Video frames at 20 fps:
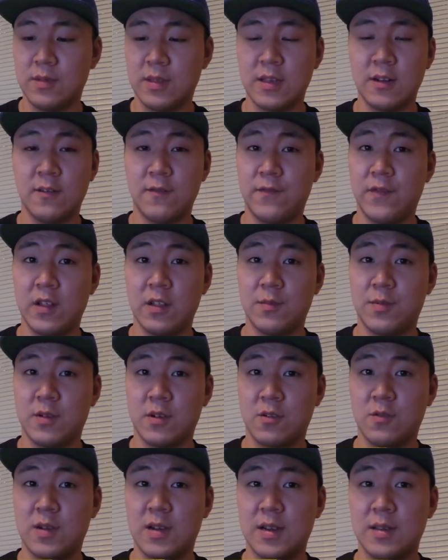They don't fall
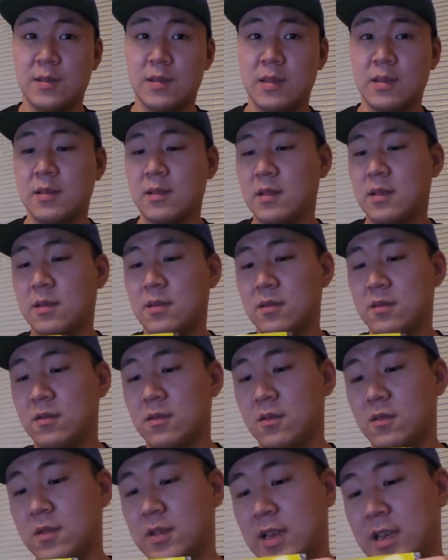apart quite as easily, so
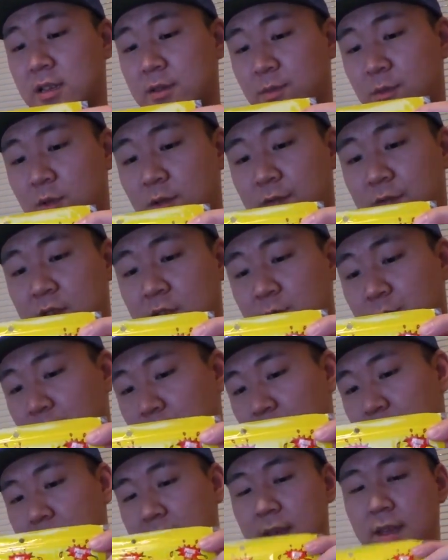you'll catch more fish
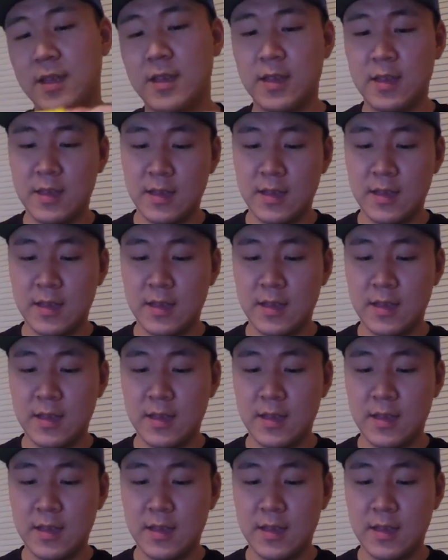per bait.